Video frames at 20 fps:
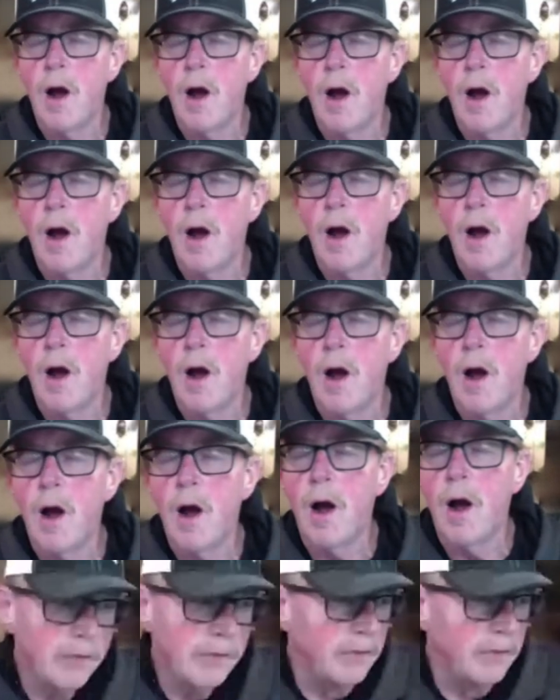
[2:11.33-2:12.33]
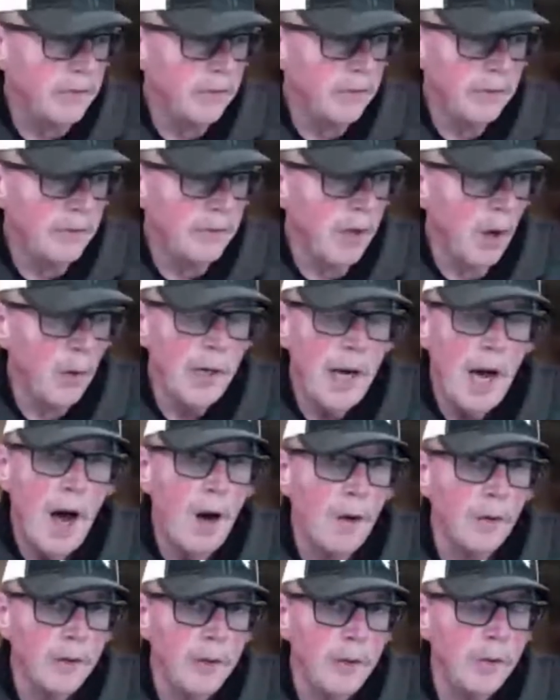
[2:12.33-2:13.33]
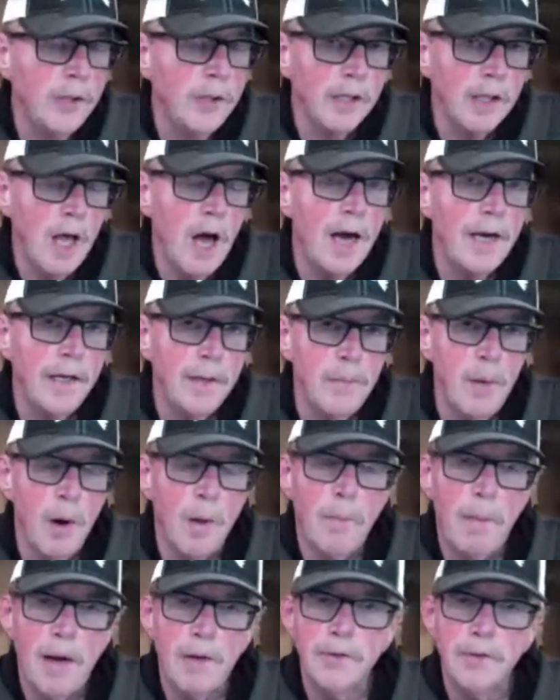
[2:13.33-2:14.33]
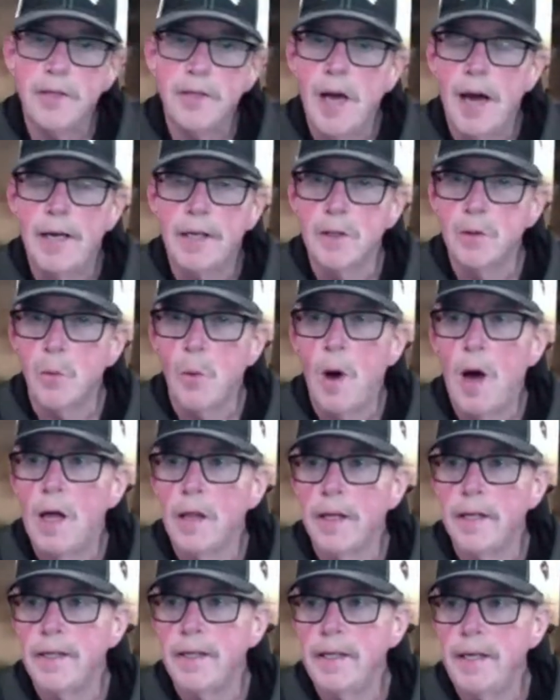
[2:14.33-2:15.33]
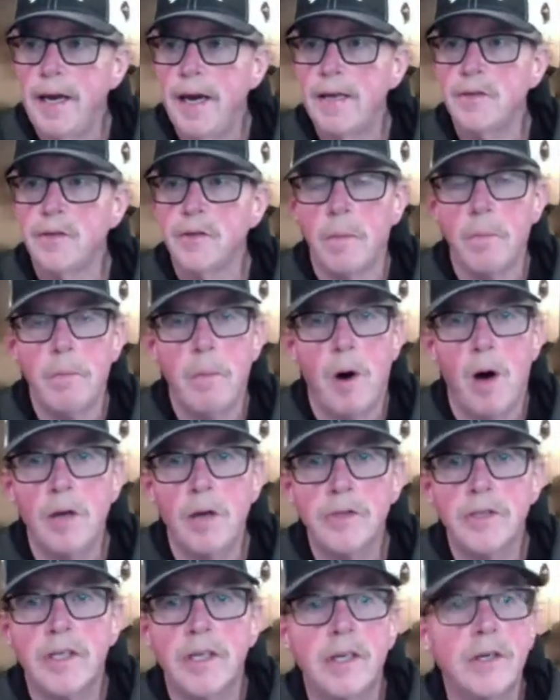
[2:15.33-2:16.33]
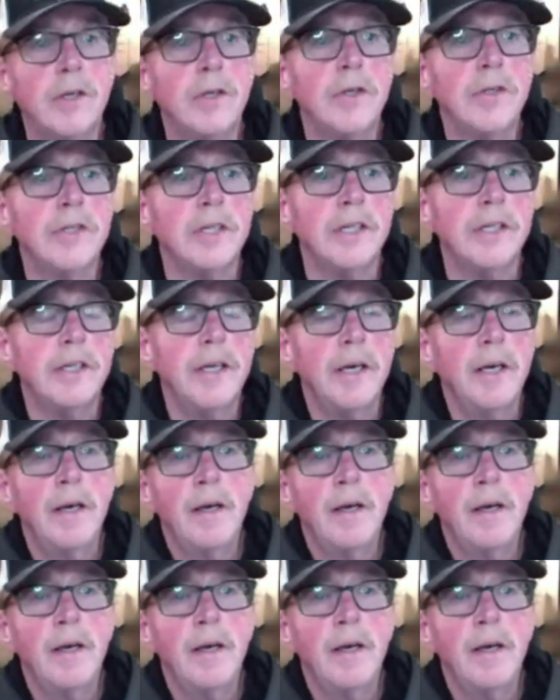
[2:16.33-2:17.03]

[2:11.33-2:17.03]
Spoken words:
No doubt you can line him up outside as well, and he has the ball skills and